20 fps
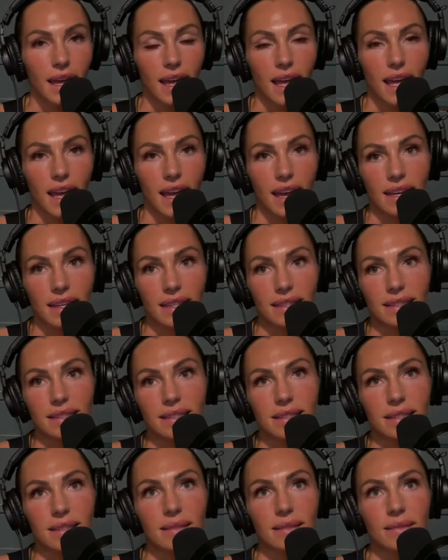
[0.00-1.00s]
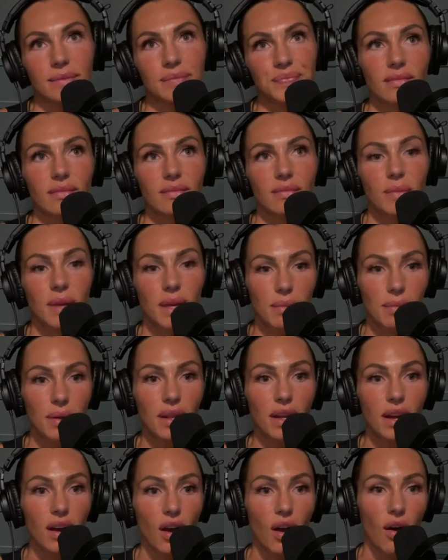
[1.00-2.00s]
And people
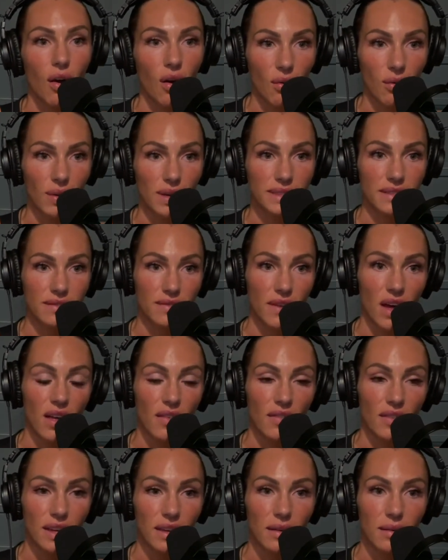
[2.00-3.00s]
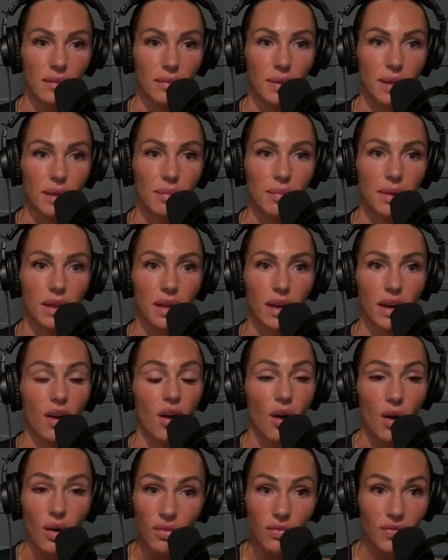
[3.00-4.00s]
are always evolving. People are
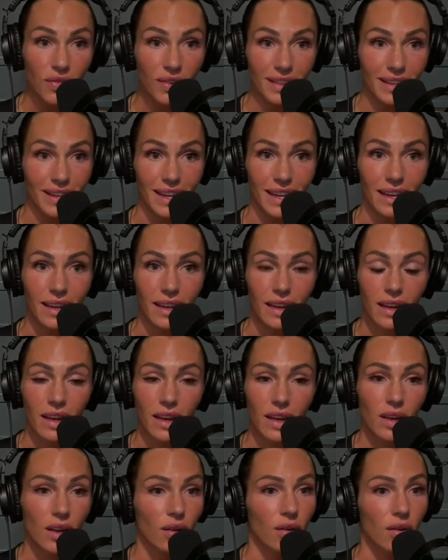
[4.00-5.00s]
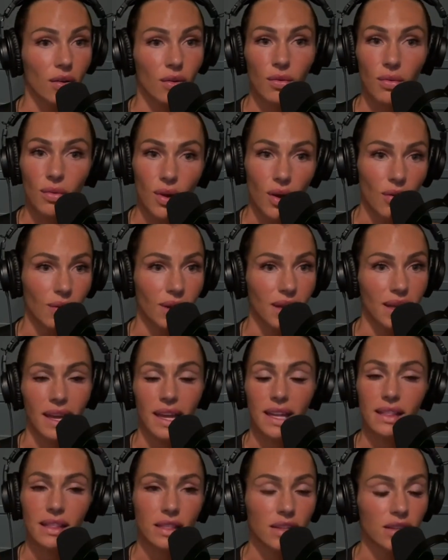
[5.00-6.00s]
hopefully growing
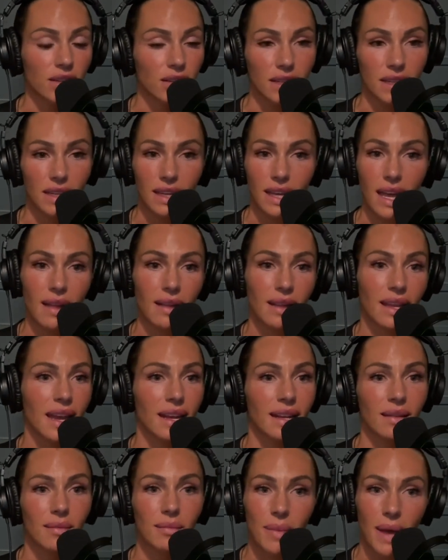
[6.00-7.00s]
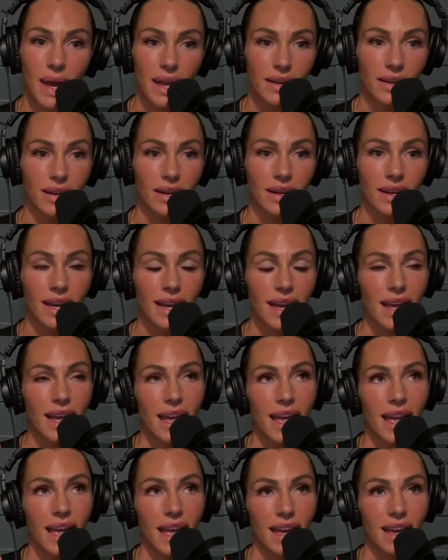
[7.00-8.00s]
and learning and getting better.
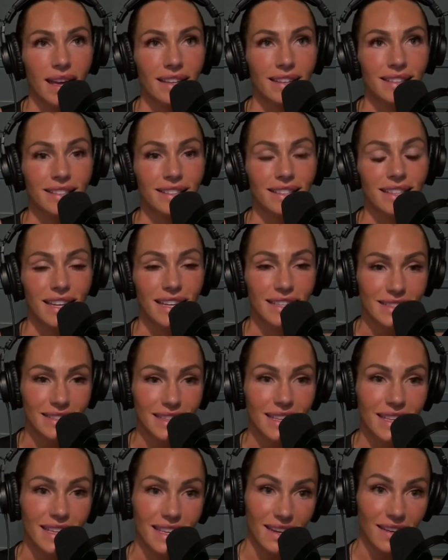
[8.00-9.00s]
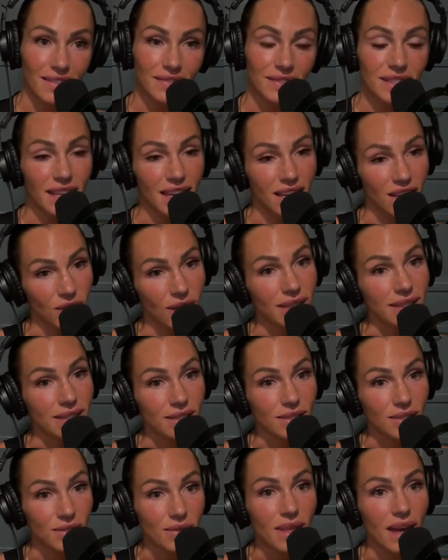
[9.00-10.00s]
And it's a gift that you get to
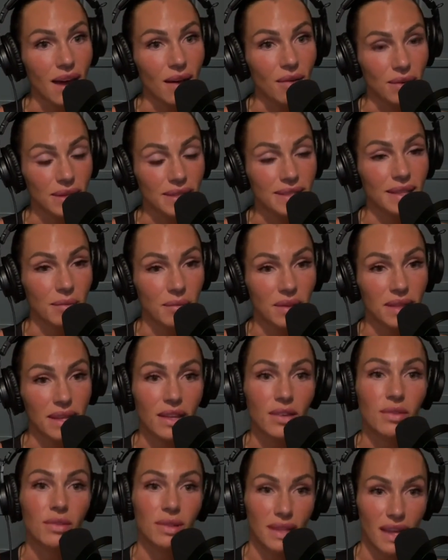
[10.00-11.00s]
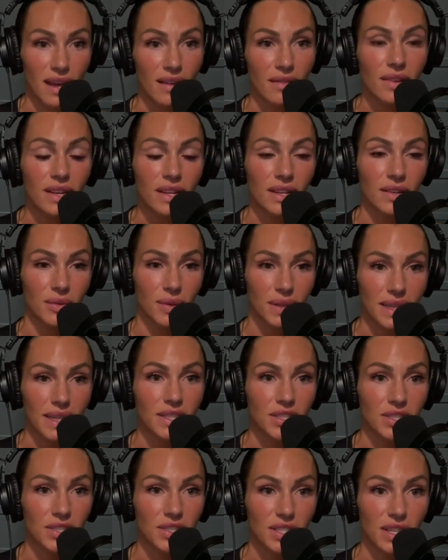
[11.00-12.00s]
do that with someone that you love in a
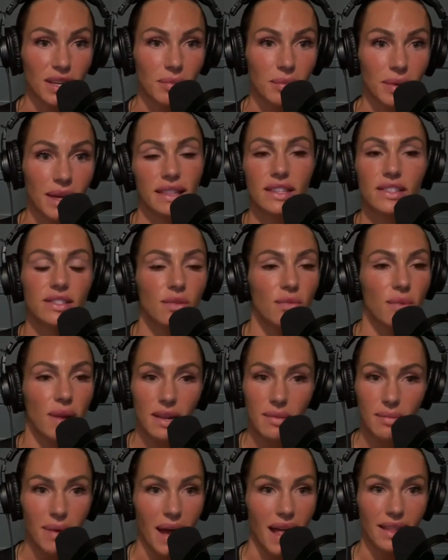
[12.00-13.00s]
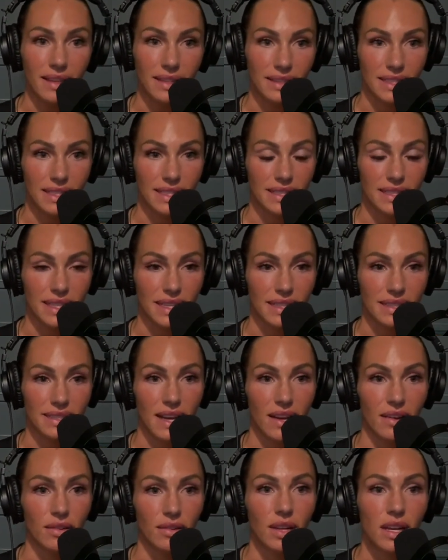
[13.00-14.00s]
relationship. There's a way to balance these things
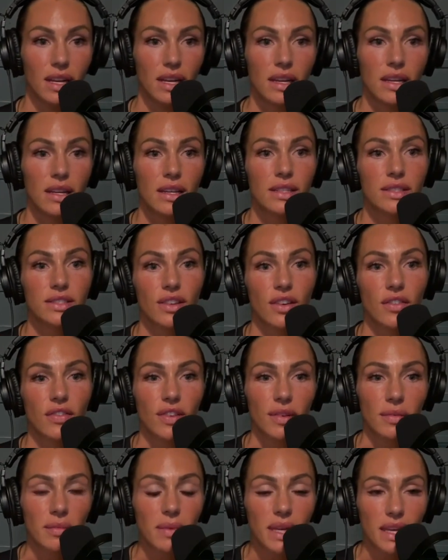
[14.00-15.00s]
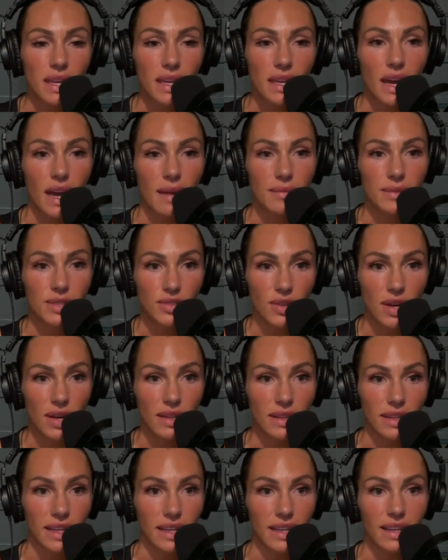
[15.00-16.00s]
out. So for me, I'm
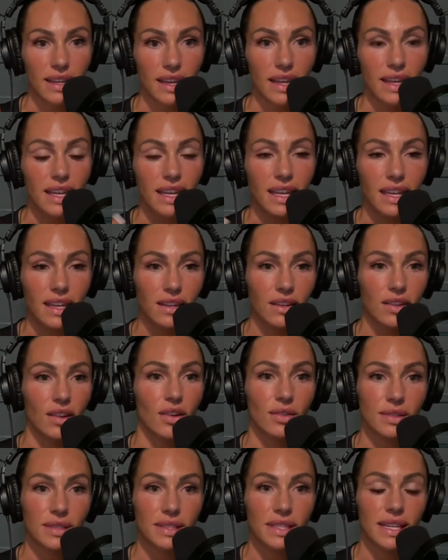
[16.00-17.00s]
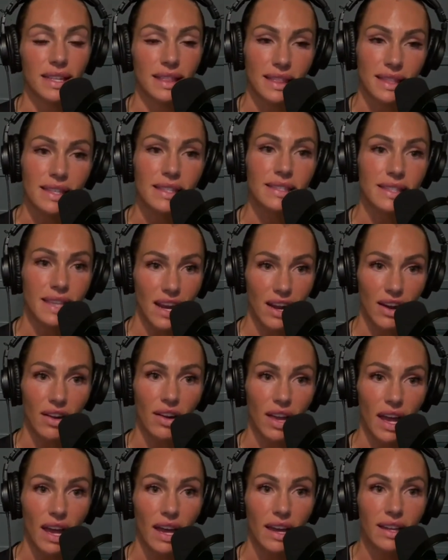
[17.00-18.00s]
struggling. Ian knows in this
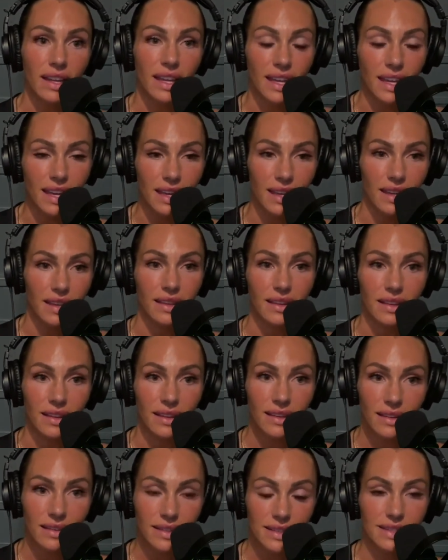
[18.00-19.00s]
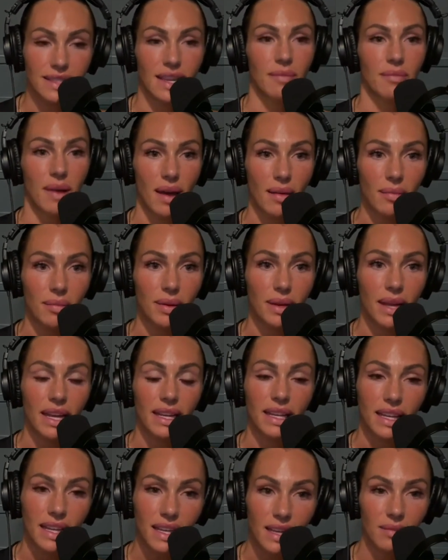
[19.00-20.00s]
area, he can step up and
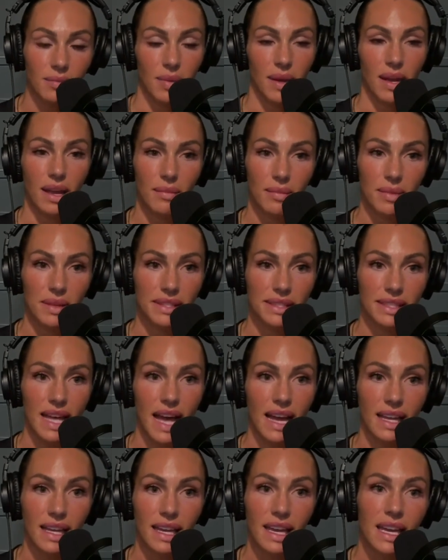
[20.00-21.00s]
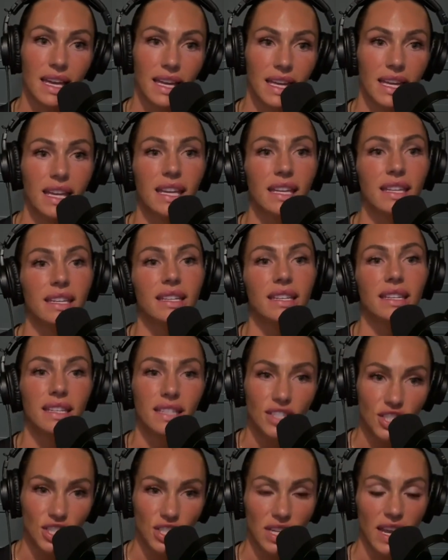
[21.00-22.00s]
he can pick up the slack. He can
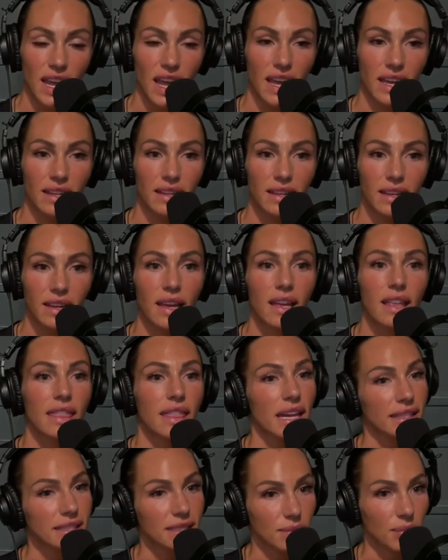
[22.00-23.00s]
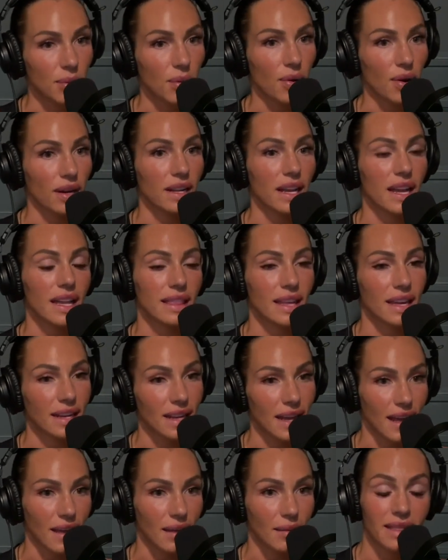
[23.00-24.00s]
initiate that support and that
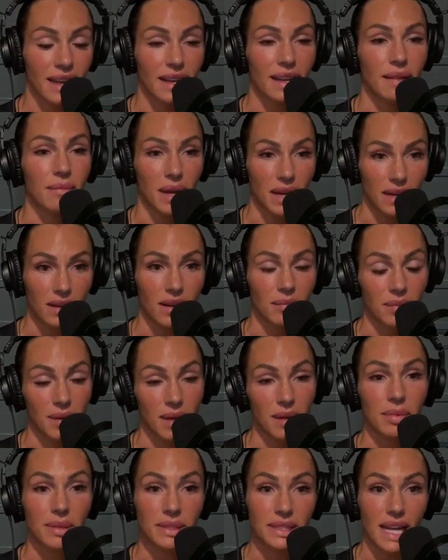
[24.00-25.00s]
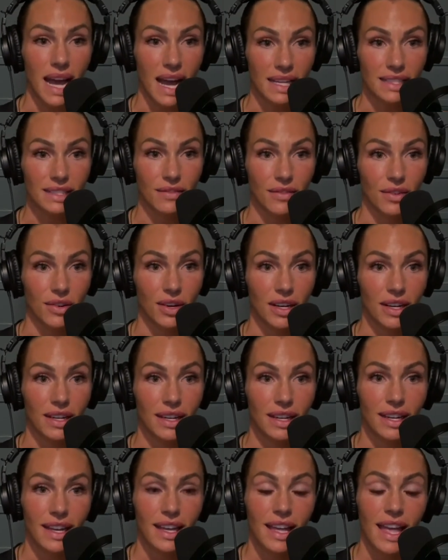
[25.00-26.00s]
help that I might not be able to ask for.
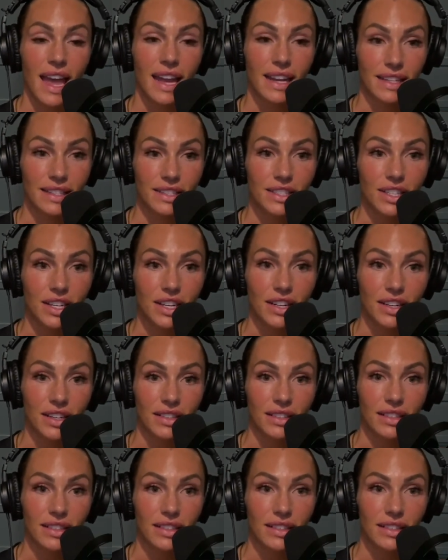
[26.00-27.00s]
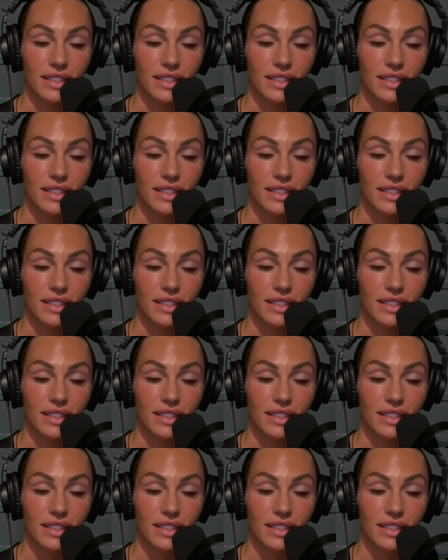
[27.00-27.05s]
And in turn,